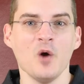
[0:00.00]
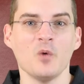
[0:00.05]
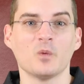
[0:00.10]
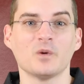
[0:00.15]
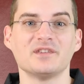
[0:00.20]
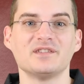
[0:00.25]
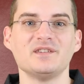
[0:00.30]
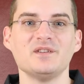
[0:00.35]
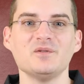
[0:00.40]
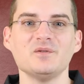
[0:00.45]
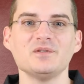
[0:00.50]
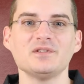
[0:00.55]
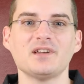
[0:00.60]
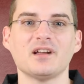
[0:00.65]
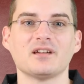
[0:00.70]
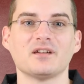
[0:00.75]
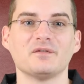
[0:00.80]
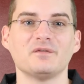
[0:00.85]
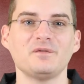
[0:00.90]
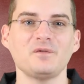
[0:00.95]
was used
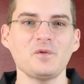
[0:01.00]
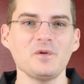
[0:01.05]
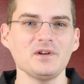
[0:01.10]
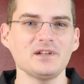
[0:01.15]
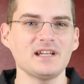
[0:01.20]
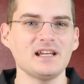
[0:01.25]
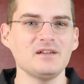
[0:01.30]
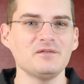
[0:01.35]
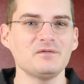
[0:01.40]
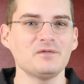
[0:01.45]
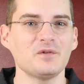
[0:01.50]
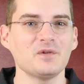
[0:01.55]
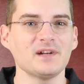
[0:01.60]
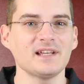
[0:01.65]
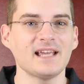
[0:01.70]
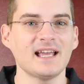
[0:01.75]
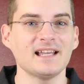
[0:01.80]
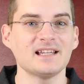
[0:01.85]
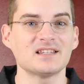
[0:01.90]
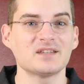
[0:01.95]
on a
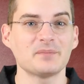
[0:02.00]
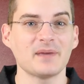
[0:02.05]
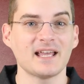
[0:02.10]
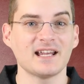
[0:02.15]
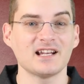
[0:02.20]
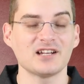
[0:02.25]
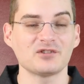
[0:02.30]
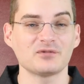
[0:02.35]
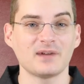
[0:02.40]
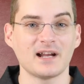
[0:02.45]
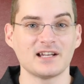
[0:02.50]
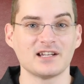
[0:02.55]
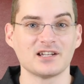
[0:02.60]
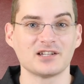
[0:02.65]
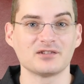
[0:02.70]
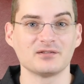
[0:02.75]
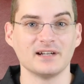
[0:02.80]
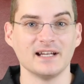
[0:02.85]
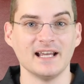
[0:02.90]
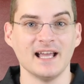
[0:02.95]
1448 Spanish
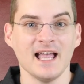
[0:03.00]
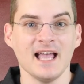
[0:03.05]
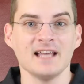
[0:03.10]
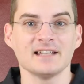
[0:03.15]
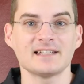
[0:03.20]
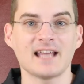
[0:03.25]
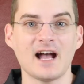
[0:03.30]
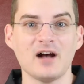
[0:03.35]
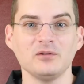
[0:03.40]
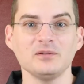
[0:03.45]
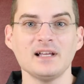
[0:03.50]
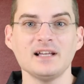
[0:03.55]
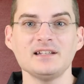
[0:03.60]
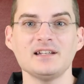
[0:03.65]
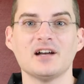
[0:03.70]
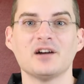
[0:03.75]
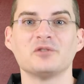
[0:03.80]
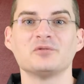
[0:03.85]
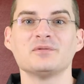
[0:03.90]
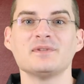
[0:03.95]
registry, Taula de
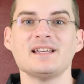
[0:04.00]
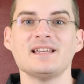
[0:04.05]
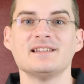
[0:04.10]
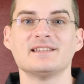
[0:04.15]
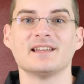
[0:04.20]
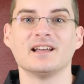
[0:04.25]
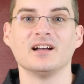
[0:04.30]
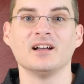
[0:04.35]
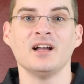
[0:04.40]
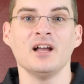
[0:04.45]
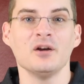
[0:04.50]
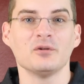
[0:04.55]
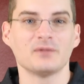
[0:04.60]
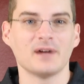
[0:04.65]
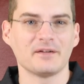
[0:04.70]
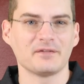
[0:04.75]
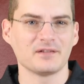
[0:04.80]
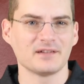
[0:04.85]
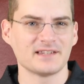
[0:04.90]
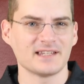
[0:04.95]
Arisa,
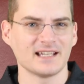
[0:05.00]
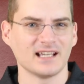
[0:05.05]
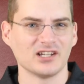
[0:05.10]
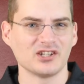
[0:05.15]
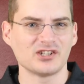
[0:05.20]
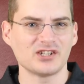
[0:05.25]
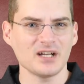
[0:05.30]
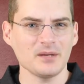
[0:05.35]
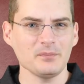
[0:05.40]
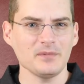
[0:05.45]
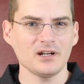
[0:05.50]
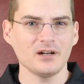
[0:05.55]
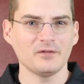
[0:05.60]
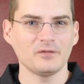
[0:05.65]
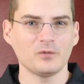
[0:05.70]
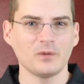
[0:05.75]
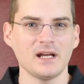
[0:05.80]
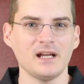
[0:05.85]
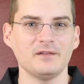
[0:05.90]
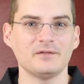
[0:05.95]
referencing a shipment of
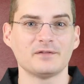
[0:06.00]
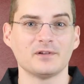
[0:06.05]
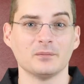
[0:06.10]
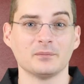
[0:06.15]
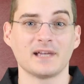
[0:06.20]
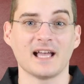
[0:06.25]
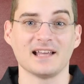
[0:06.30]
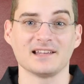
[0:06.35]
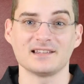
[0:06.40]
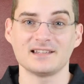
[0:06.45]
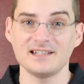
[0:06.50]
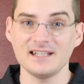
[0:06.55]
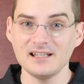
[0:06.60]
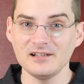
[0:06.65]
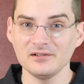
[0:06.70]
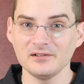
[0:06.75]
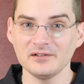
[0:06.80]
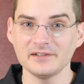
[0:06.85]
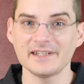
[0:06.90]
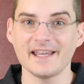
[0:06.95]
wheat from
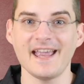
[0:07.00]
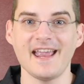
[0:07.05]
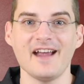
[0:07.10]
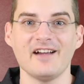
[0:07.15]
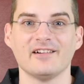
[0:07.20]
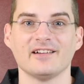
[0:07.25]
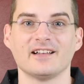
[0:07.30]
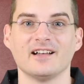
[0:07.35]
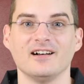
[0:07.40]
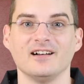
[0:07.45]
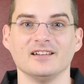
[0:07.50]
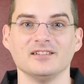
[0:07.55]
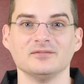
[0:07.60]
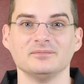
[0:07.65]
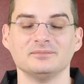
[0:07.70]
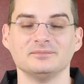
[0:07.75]
Castile to Aragon.